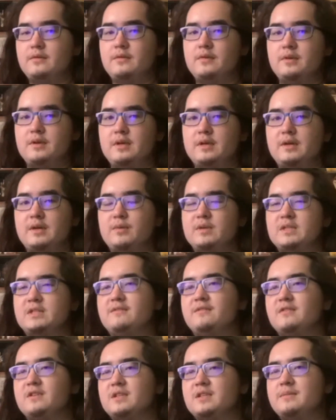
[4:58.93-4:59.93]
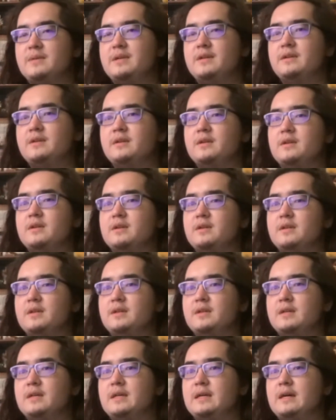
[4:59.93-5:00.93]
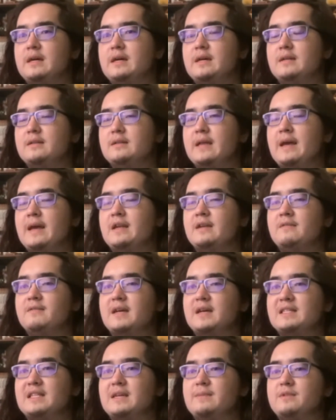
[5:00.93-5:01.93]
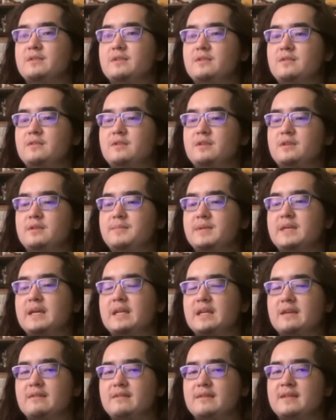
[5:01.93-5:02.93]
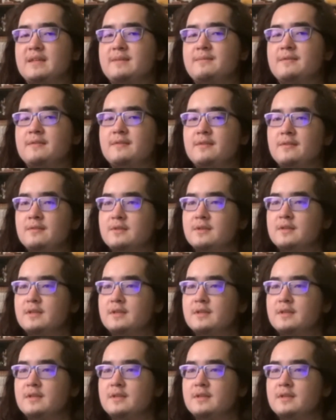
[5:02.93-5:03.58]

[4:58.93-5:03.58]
when she first appeared, end of last episode, beginning of this episode.